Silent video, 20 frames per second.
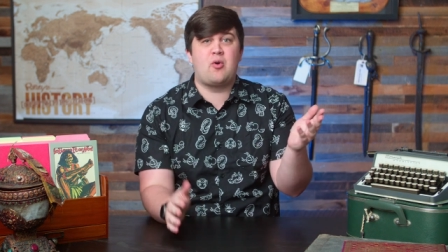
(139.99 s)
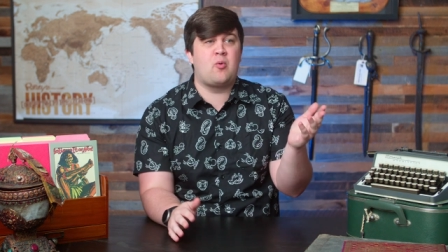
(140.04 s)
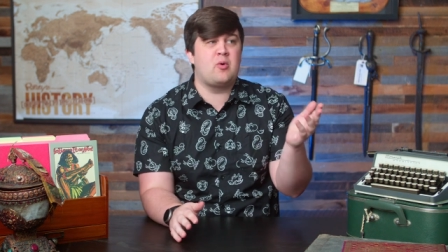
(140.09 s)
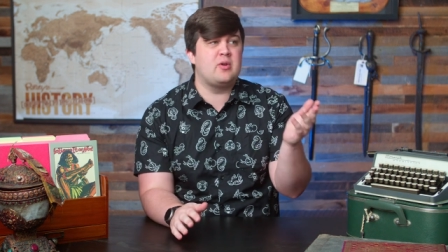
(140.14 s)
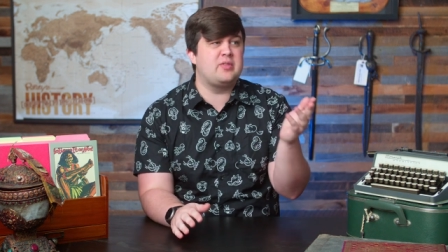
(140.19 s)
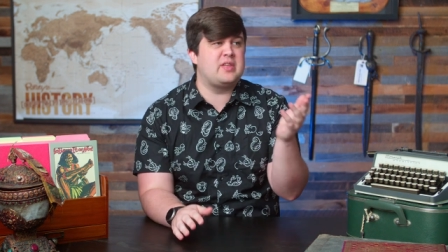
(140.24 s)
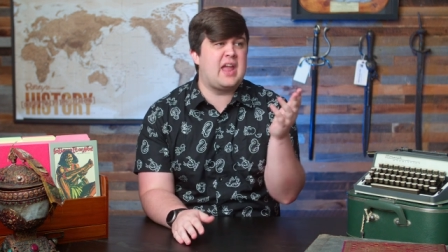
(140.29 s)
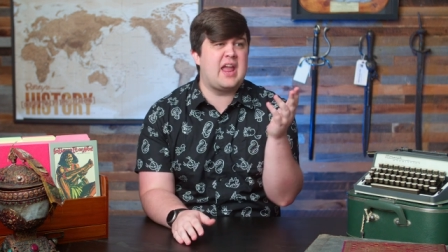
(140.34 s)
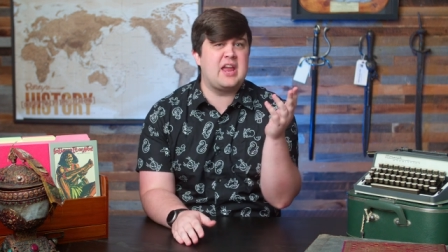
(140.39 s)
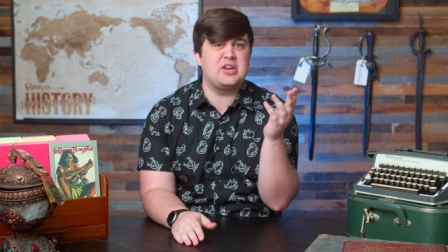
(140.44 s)

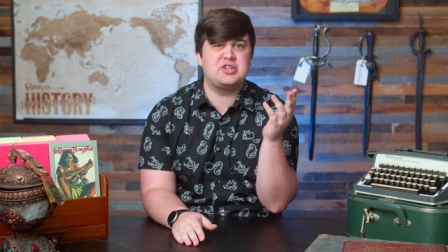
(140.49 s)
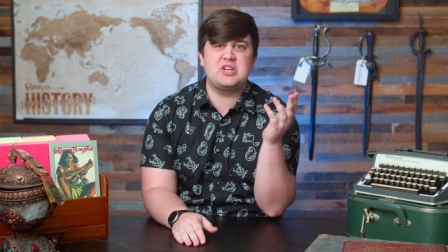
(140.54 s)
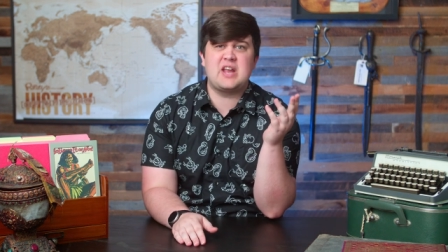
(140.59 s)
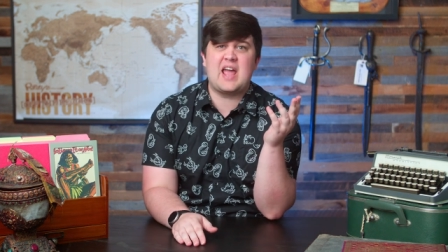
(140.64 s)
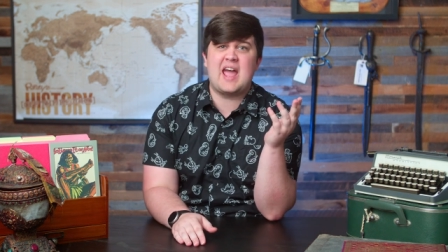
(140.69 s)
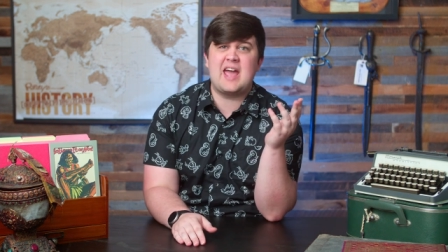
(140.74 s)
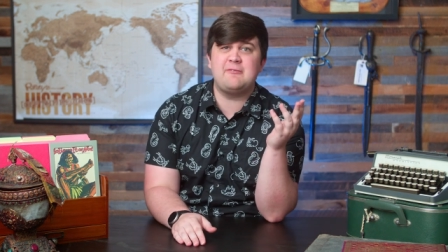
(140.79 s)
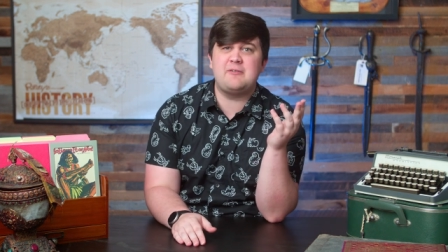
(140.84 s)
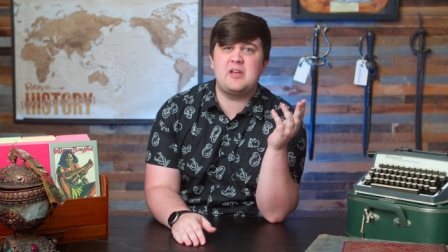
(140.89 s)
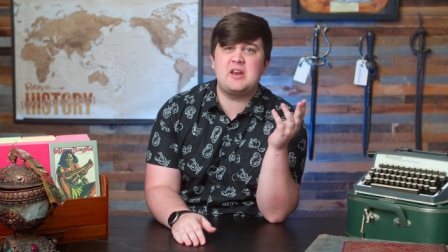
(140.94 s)
or the ancient
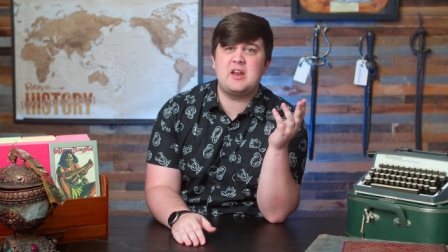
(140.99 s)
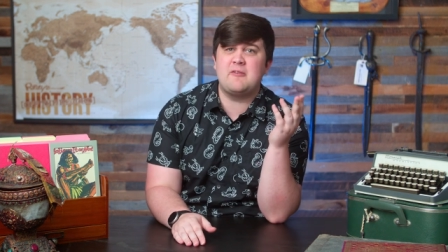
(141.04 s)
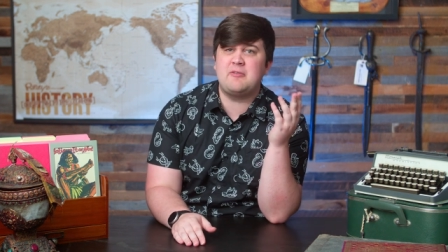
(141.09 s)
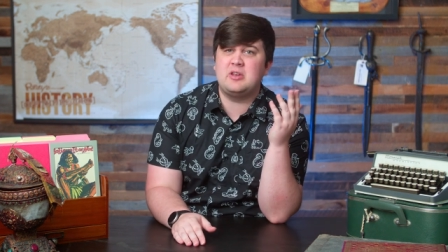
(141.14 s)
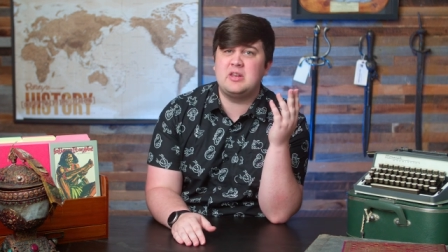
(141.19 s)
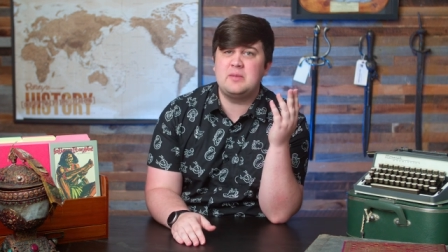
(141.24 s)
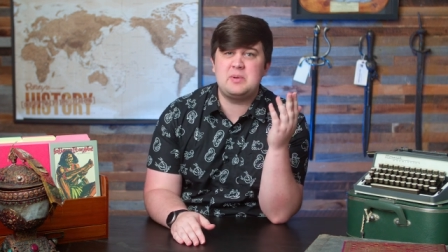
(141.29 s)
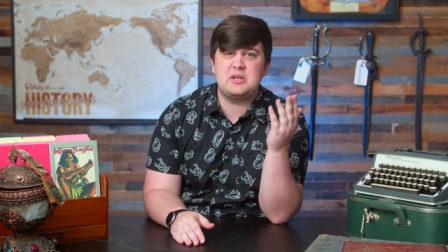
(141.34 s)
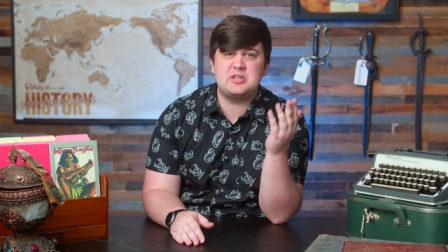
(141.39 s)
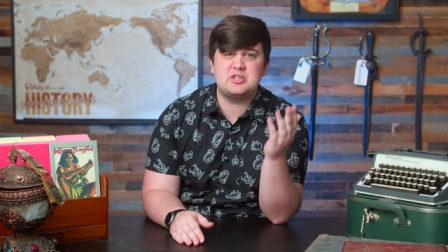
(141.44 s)
advent of
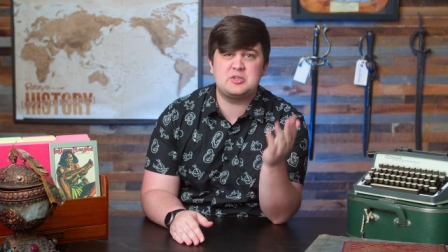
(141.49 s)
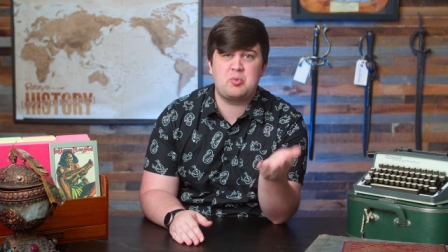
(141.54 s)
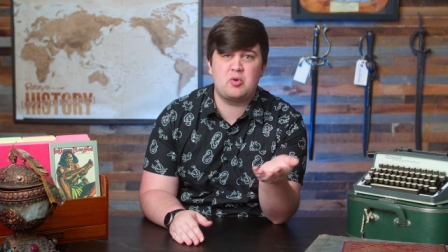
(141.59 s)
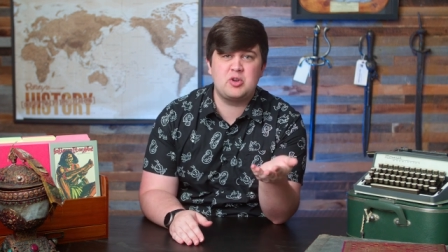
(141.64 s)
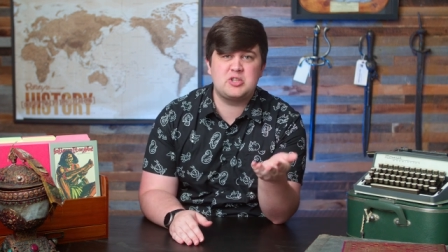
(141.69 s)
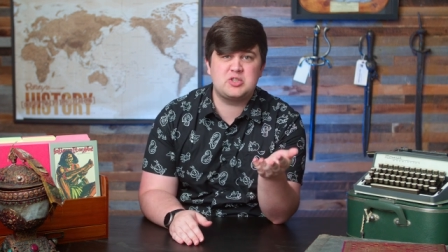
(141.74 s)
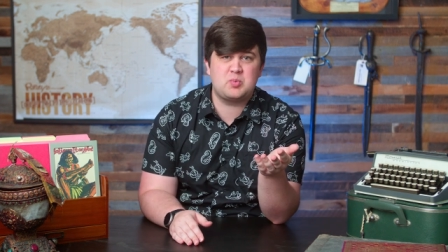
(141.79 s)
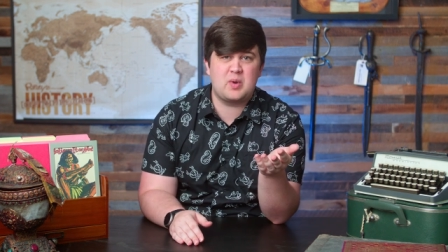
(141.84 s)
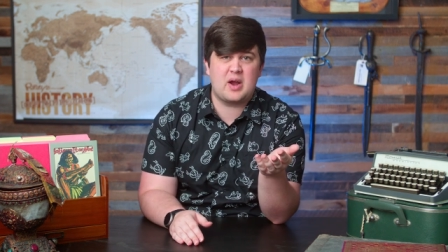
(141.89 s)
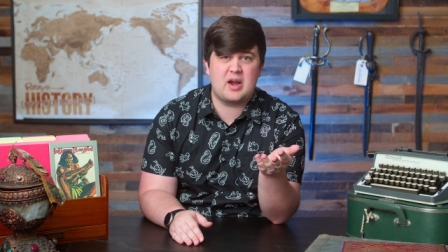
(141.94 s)
Olympic
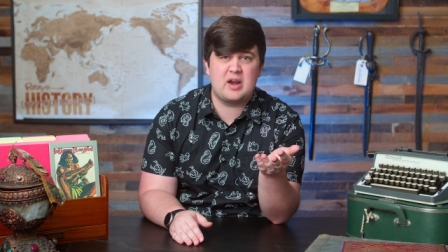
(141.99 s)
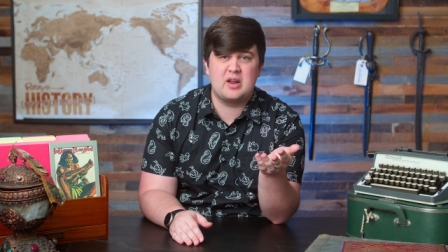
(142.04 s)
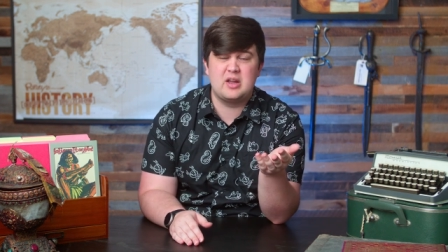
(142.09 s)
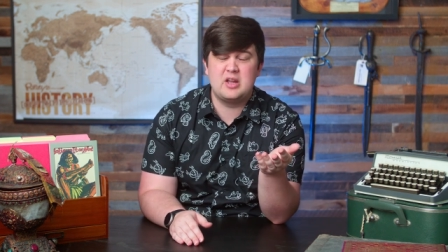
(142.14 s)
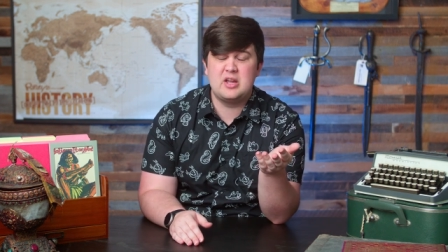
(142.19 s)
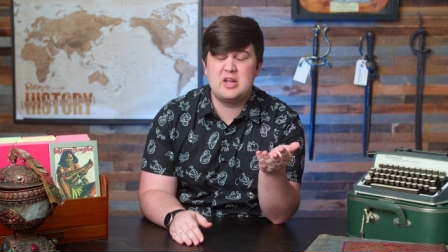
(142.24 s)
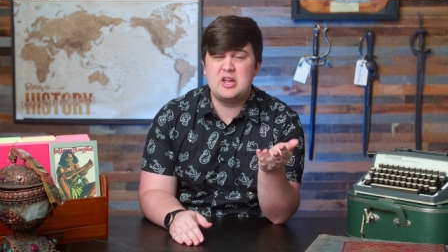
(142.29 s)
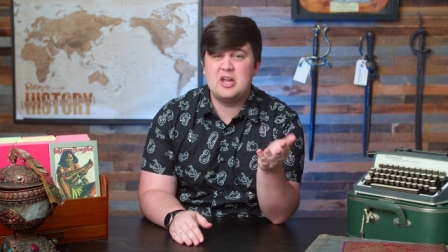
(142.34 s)
sportswear,